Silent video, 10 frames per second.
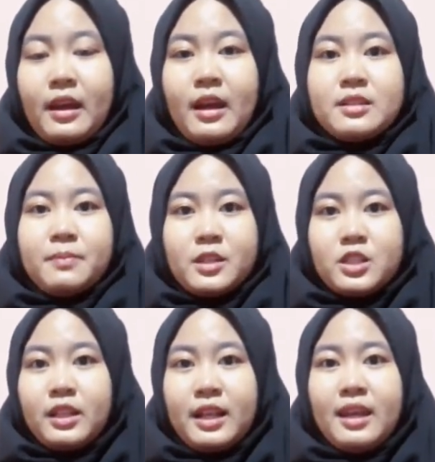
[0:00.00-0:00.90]

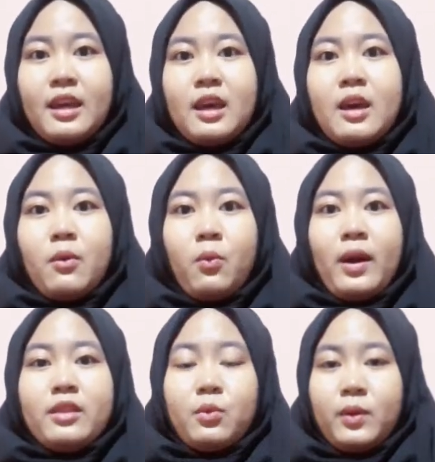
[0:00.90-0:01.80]
especially
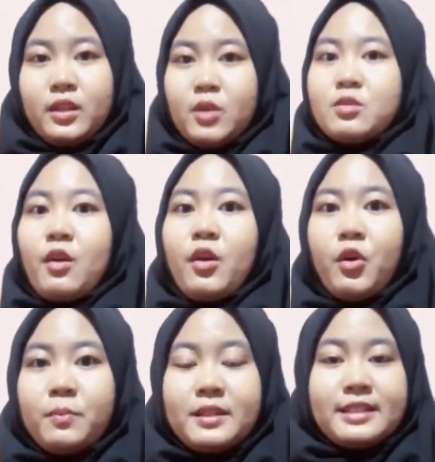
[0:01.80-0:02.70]
when the windows are
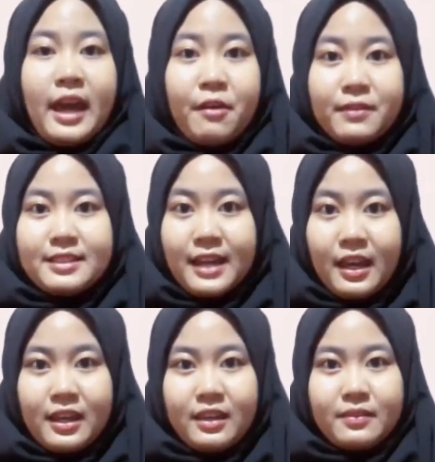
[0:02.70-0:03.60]
opened every day,